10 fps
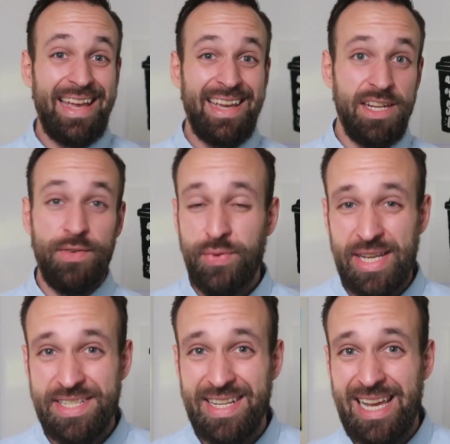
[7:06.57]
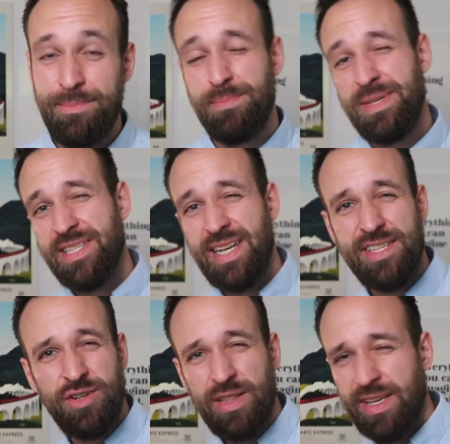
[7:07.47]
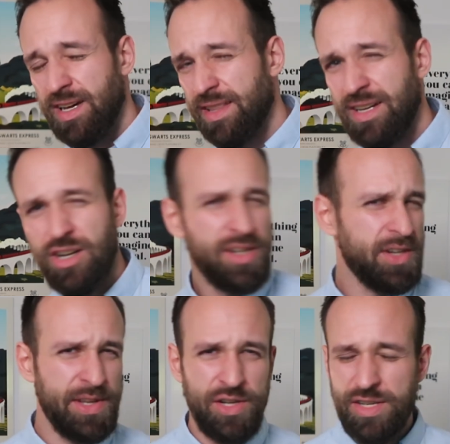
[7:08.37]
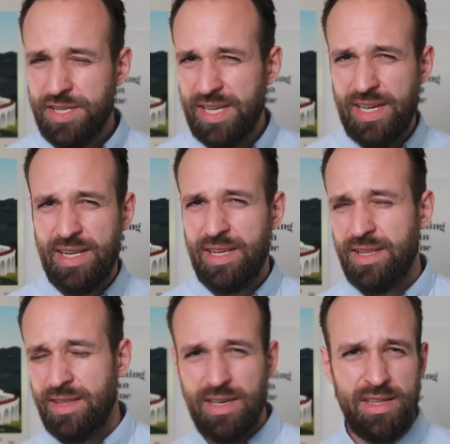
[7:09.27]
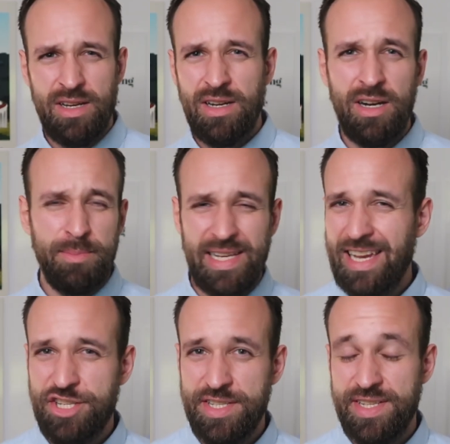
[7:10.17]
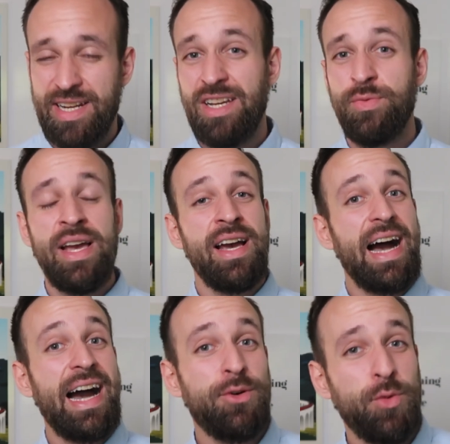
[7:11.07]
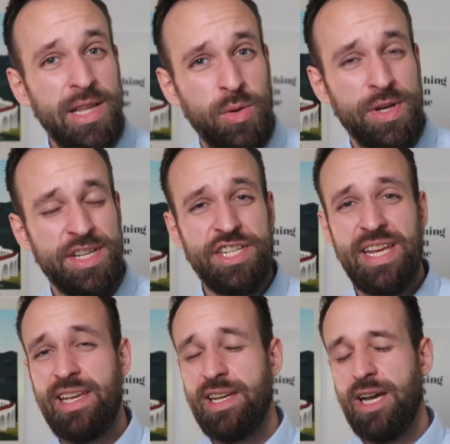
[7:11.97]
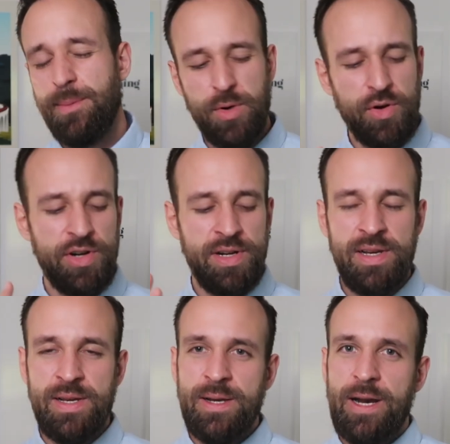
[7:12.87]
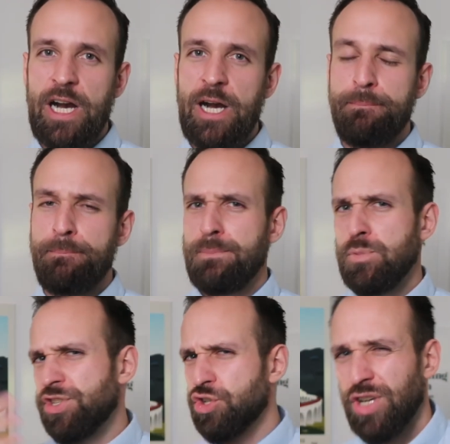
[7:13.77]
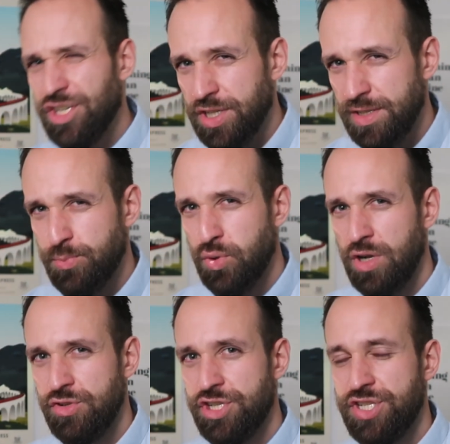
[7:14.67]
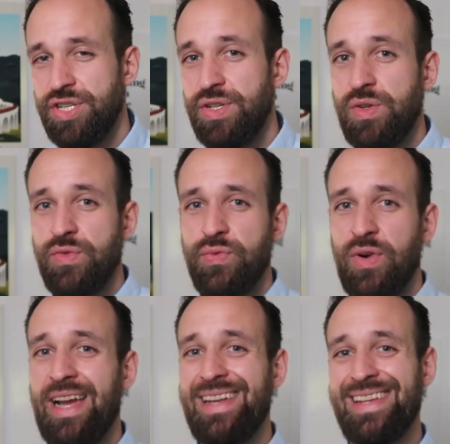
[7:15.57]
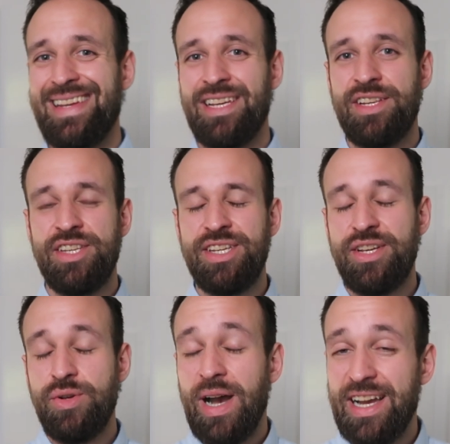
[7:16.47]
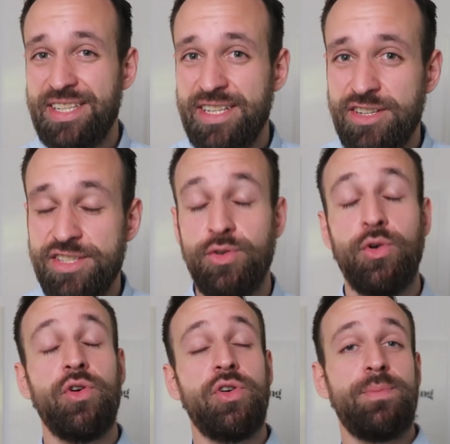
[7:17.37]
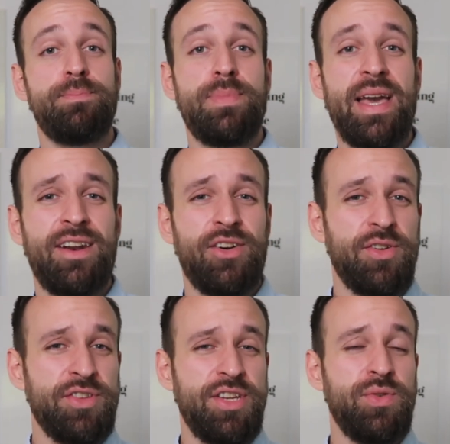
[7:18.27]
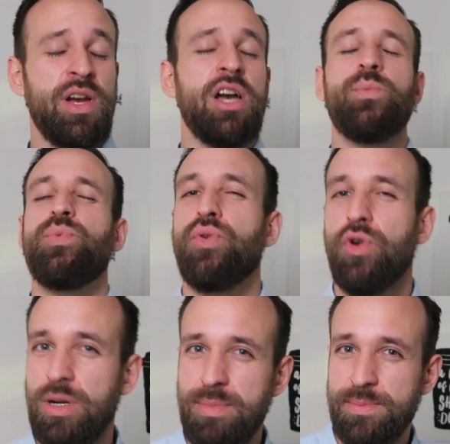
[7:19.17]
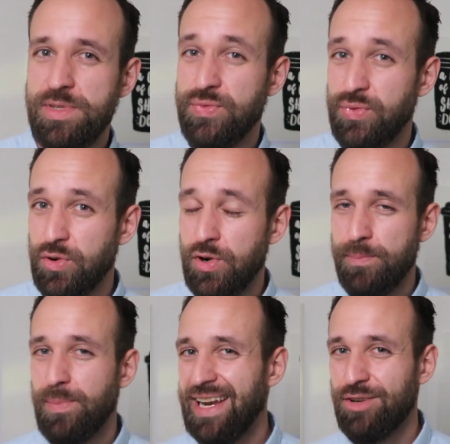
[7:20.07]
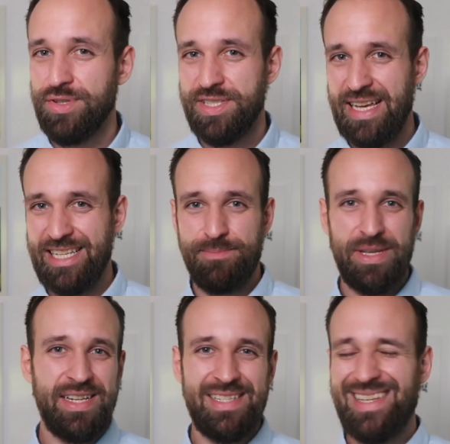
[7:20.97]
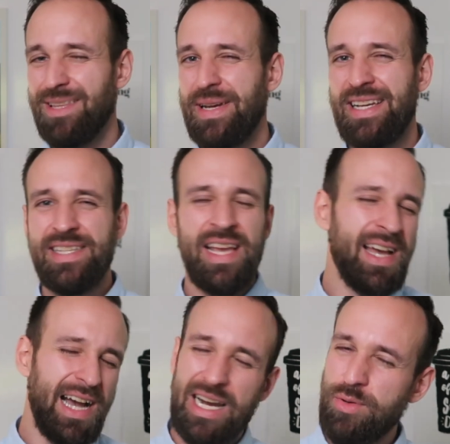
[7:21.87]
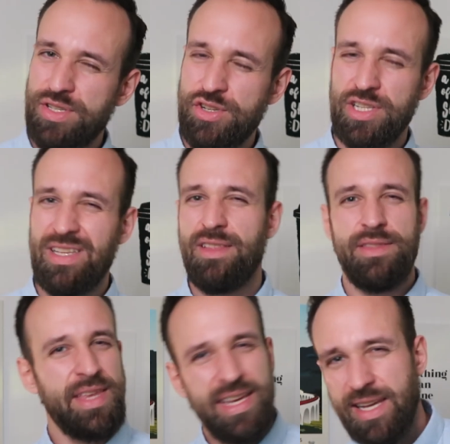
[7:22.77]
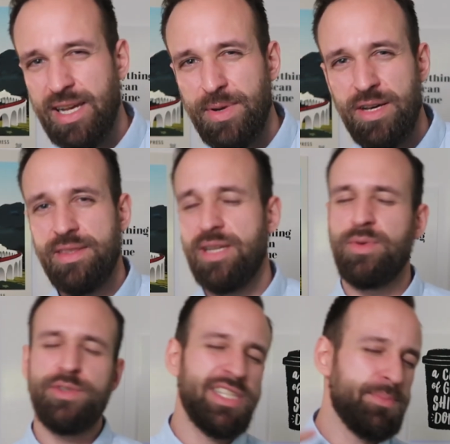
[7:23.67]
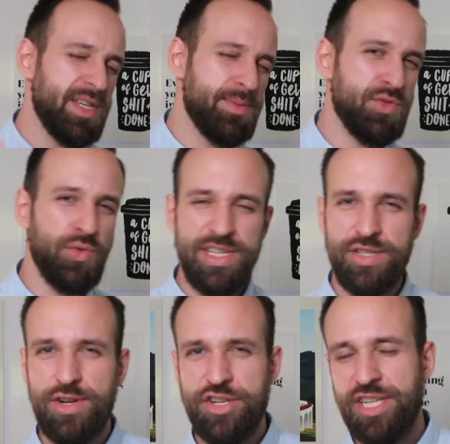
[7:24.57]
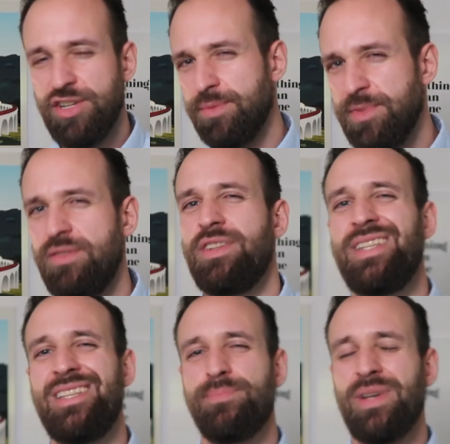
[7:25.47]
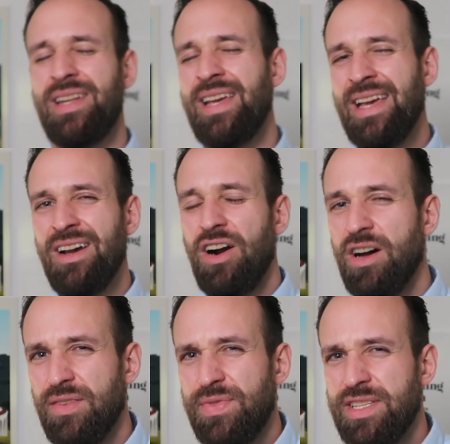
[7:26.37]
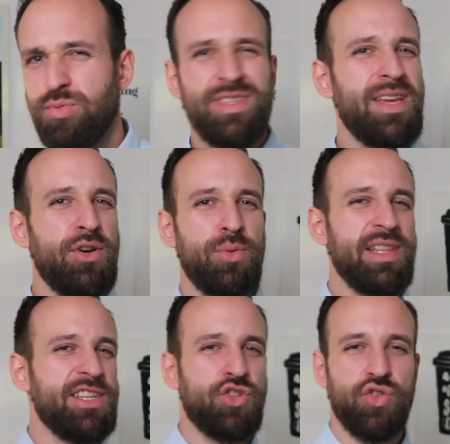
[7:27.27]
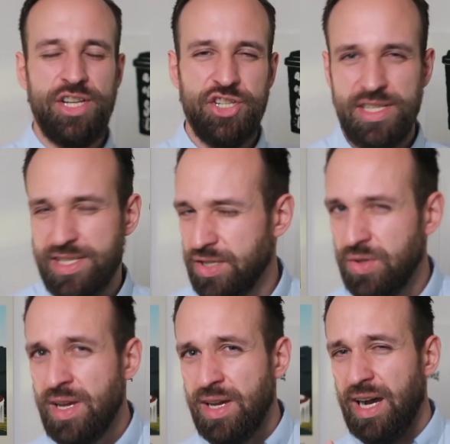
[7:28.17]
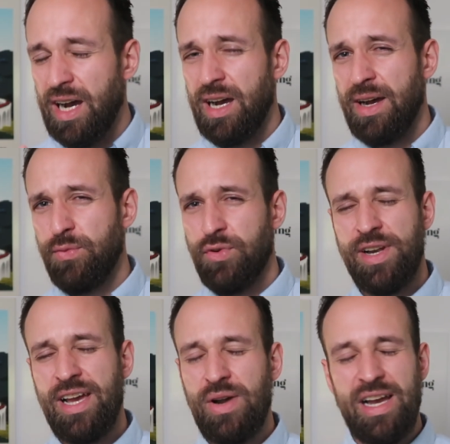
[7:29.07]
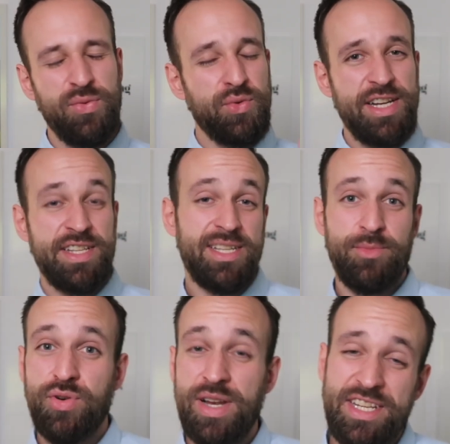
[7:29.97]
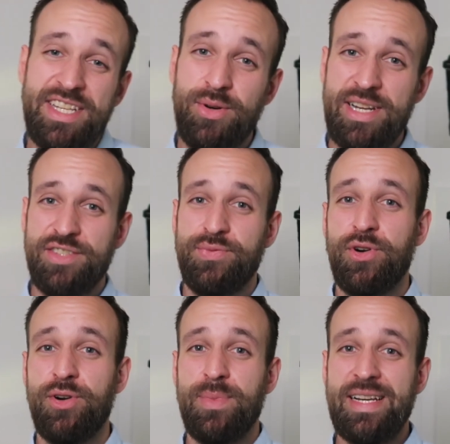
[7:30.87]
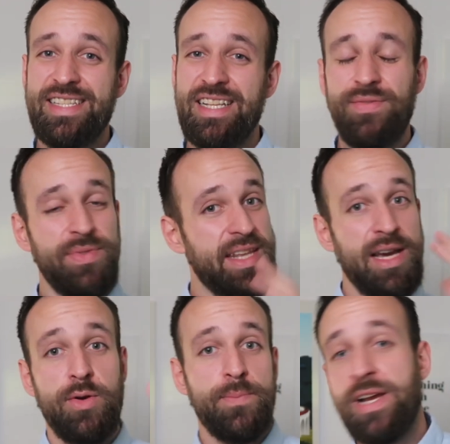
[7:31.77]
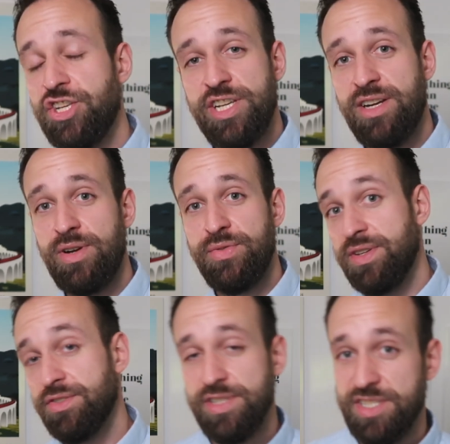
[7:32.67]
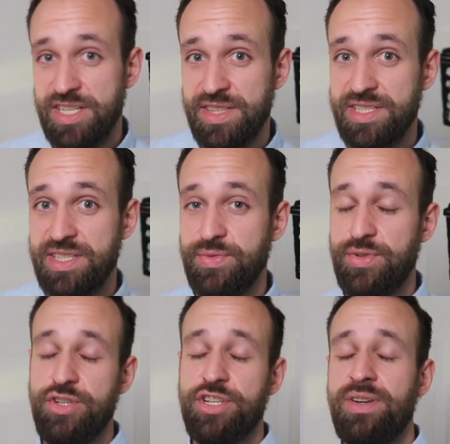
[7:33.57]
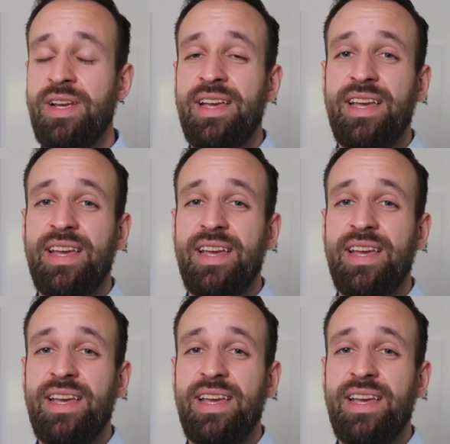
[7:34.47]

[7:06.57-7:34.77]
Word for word: And if I find time, besides all the other ongoing content and the other obligations that I have, I really want to take a more um, structured approach to finding new ideas or better new problems for microSaaS. Because in the past, I was usually thinking about them or sometimes researching communities, but all of this was never really structured. So uh, for now, I've created some criterias for myself that I might share if you're interested in this in the future.